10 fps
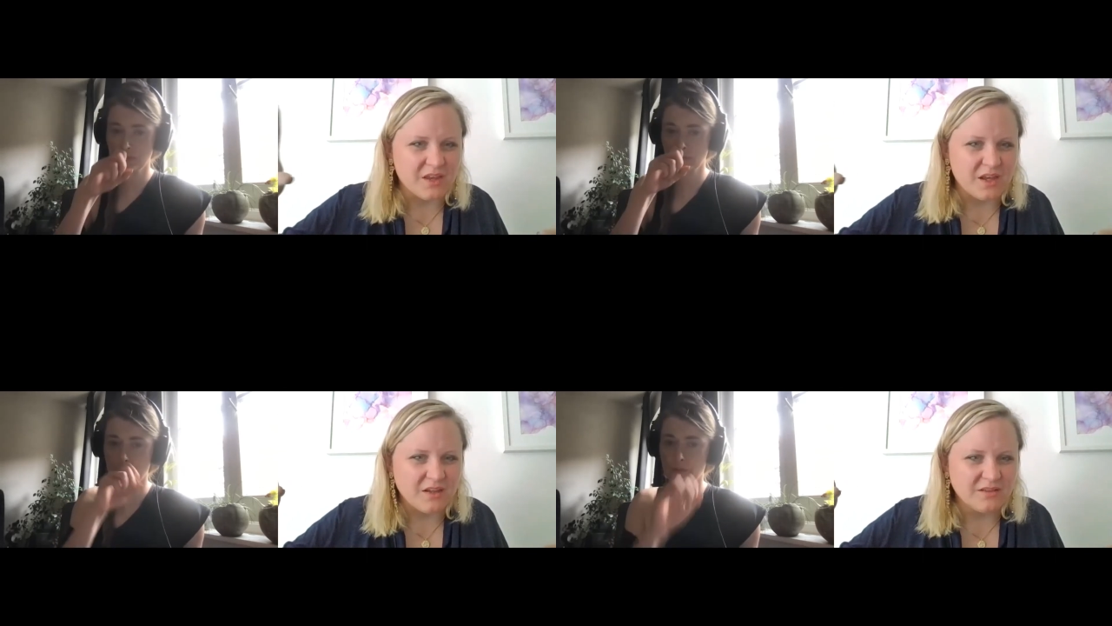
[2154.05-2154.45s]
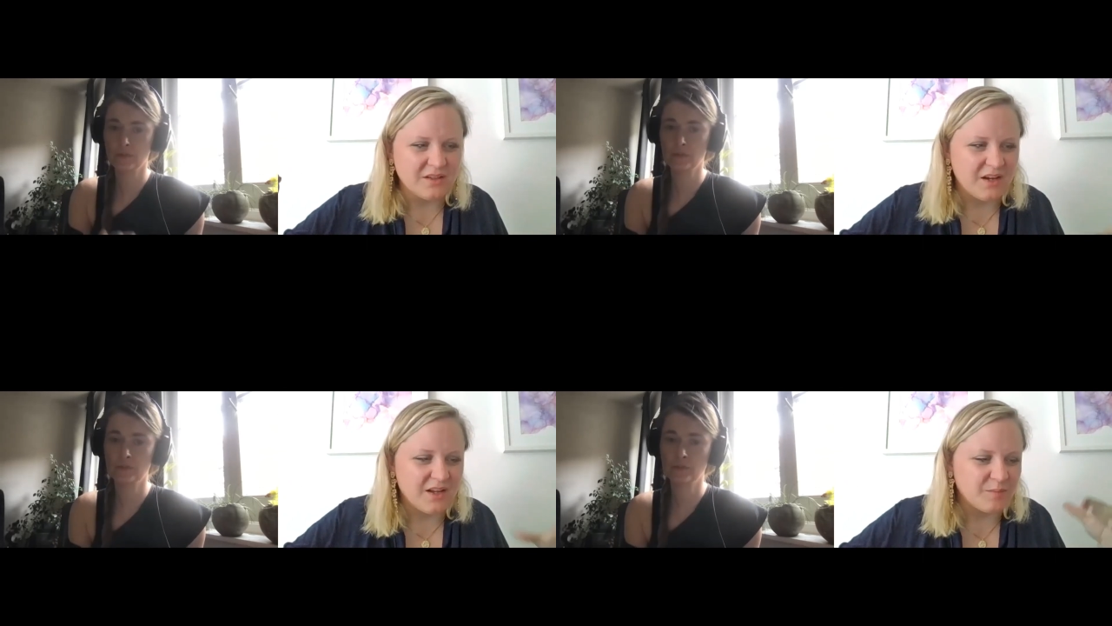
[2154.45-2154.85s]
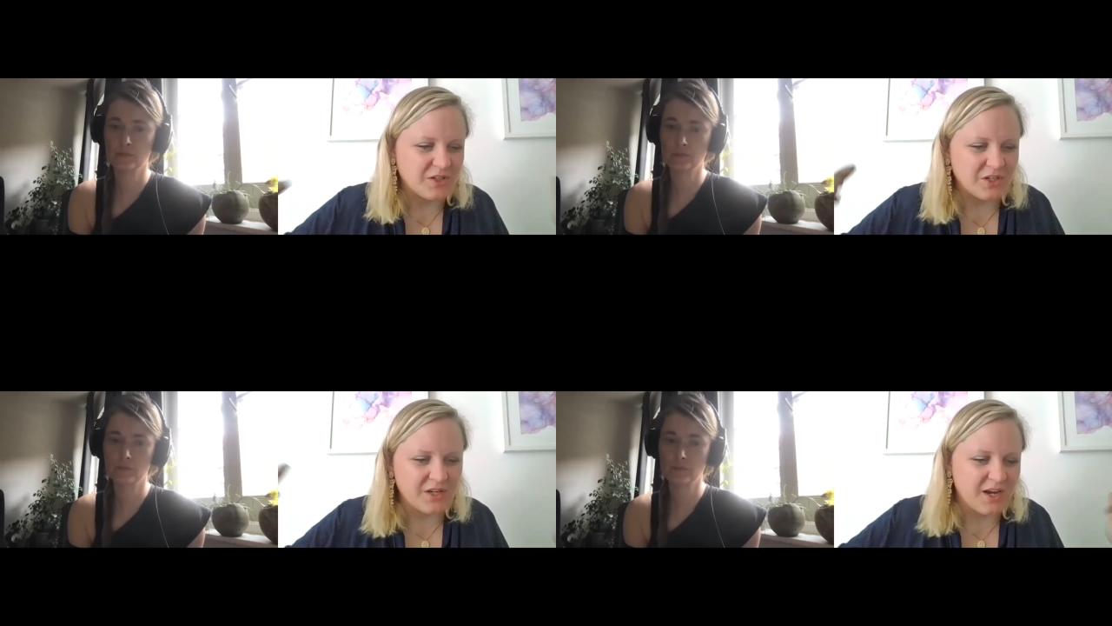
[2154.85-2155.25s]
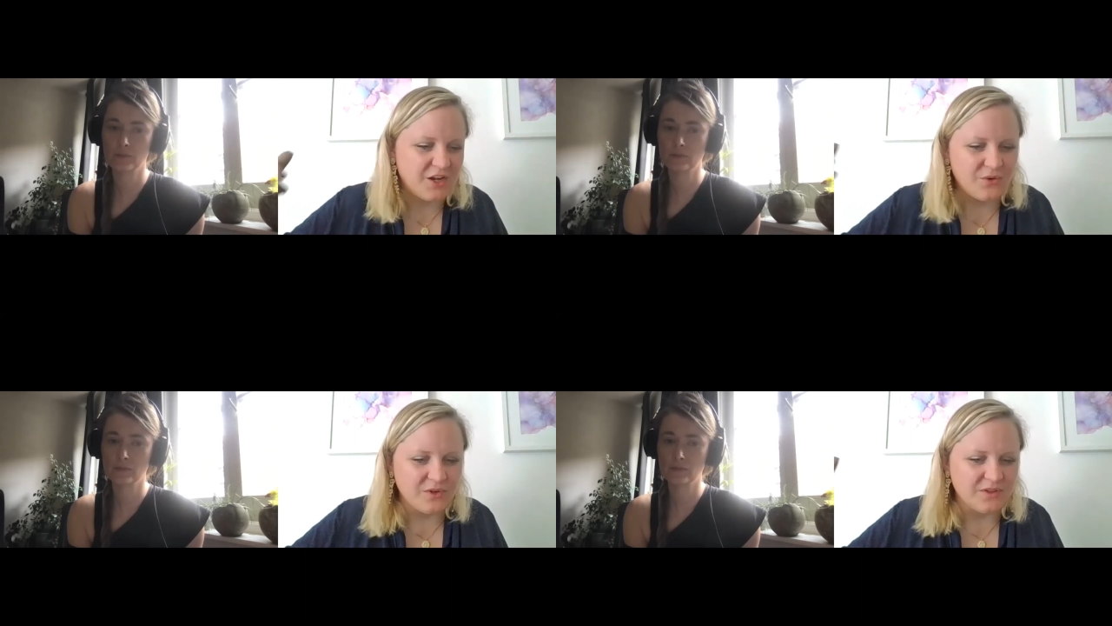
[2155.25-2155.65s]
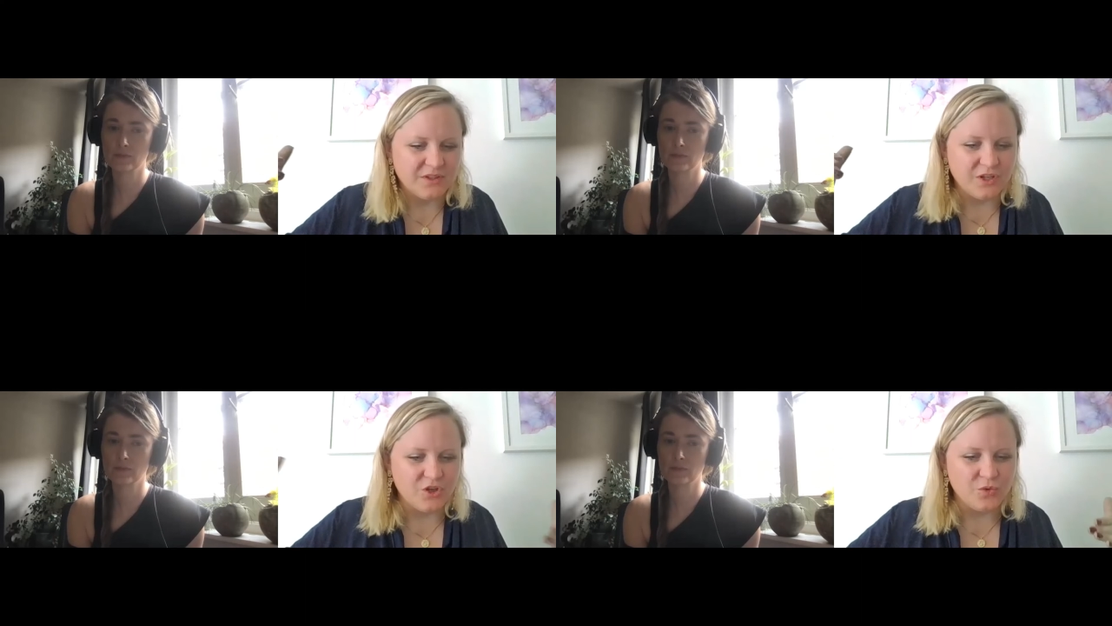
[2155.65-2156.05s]
Speaker 1: things and especially i notice
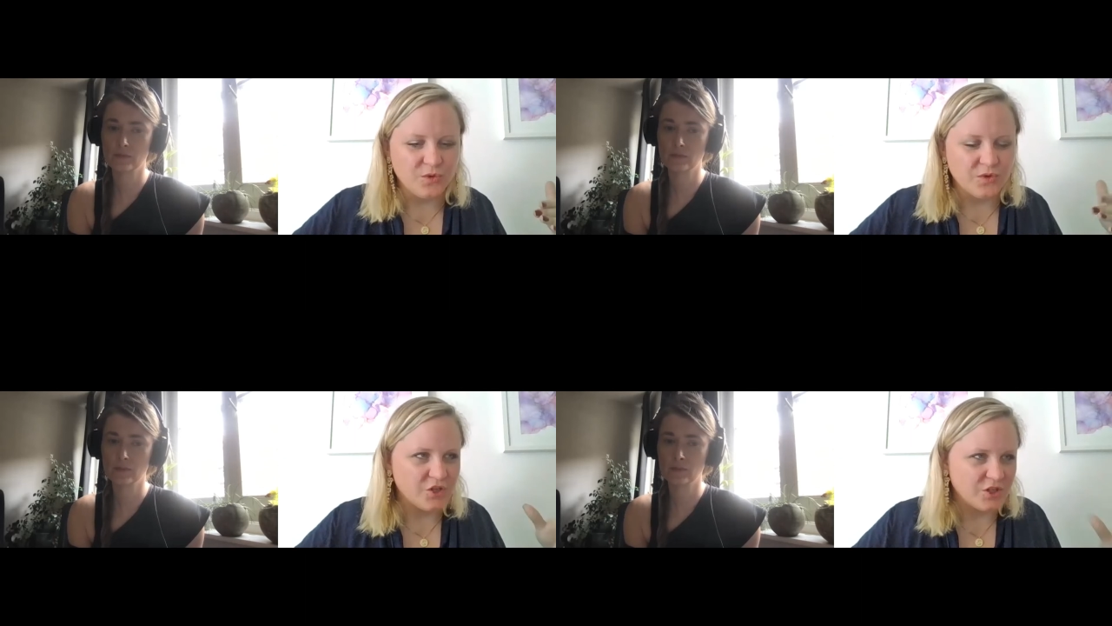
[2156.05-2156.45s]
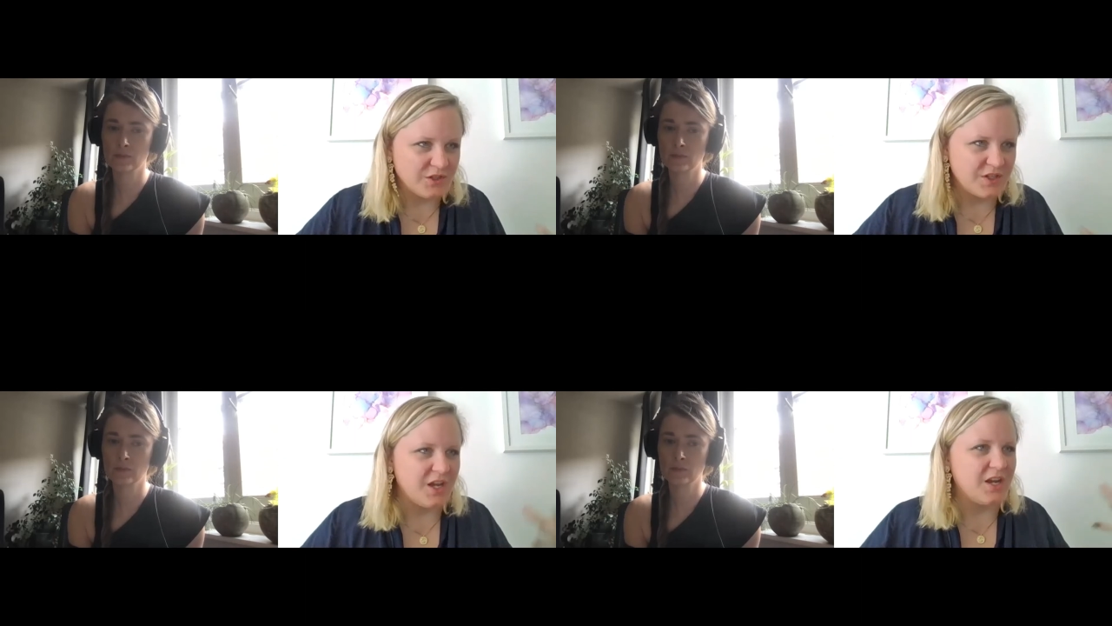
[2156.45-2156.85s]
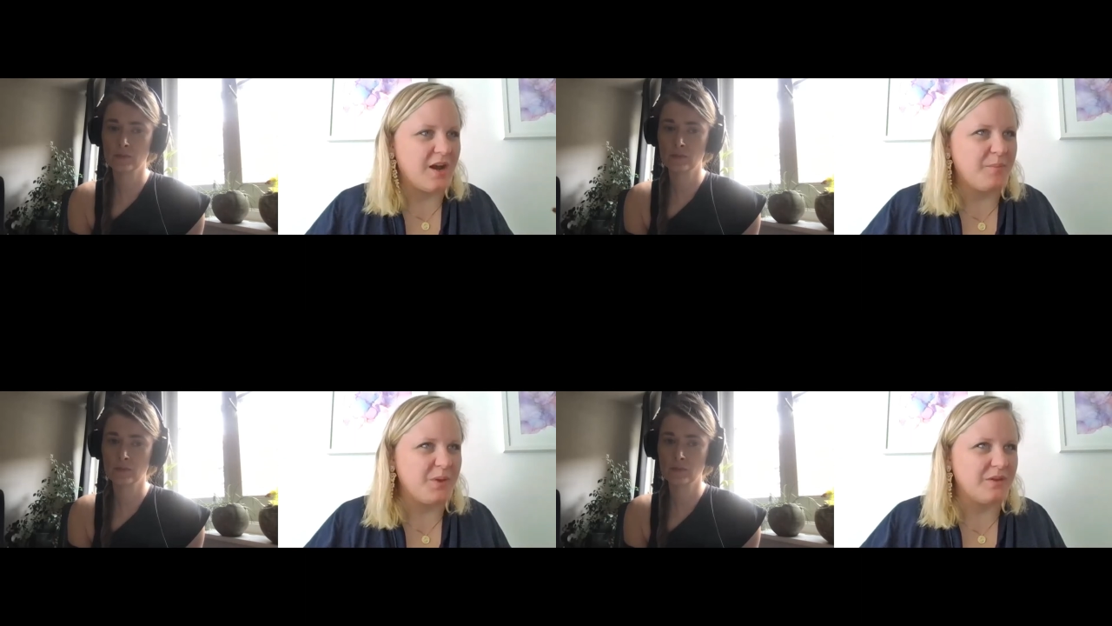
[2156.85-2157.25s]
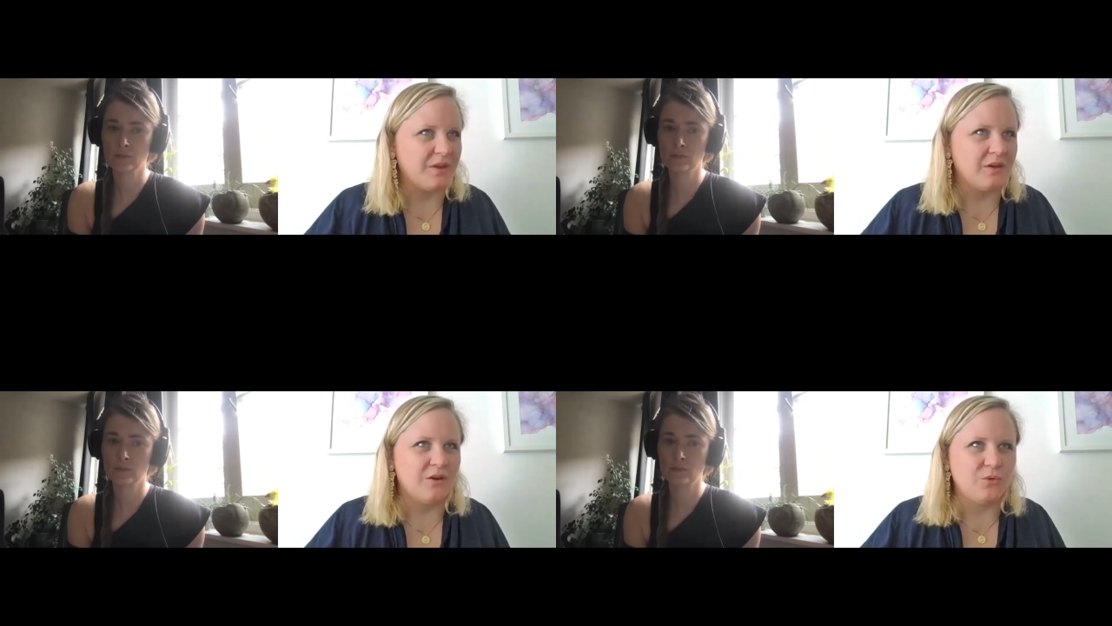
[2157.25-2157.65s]
the youth they just take it up and think